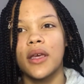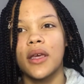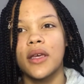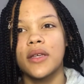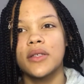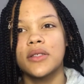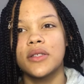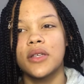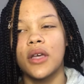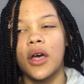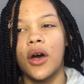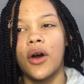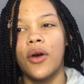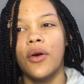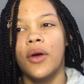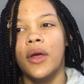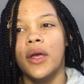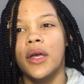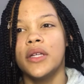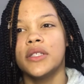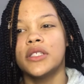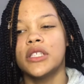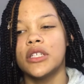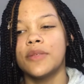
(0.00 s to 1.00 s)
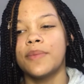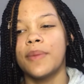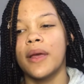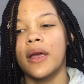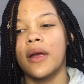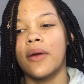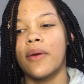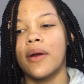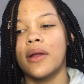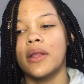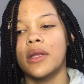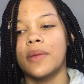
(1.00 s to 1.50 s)
so just being
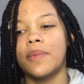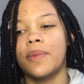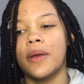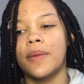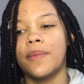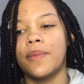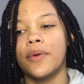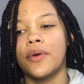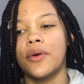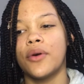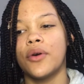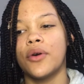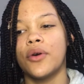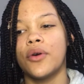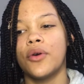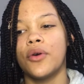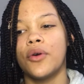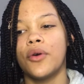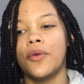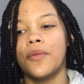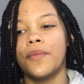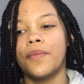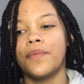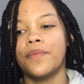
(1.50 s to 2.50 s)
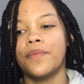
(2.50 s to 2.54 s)
around the people who